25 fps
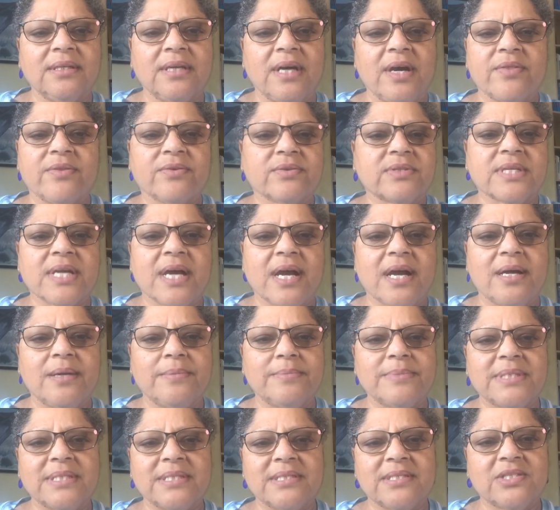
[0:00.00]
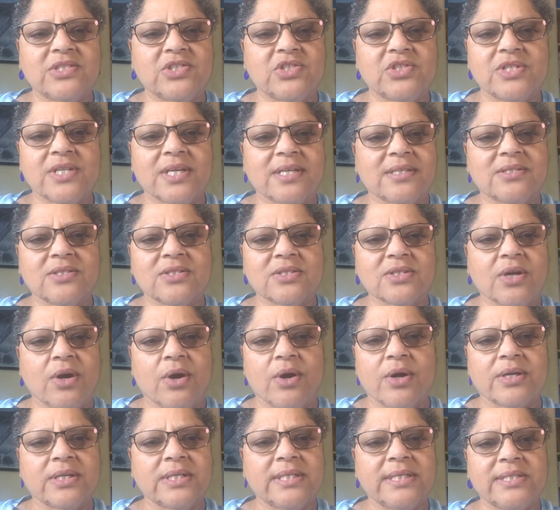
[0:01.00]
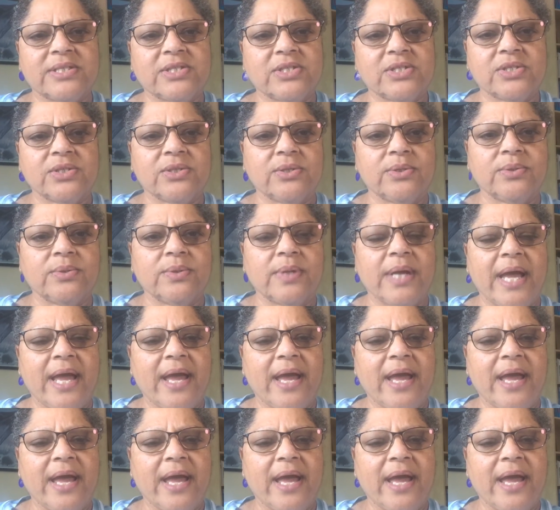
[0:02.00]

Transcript: Other times it's just scar tissue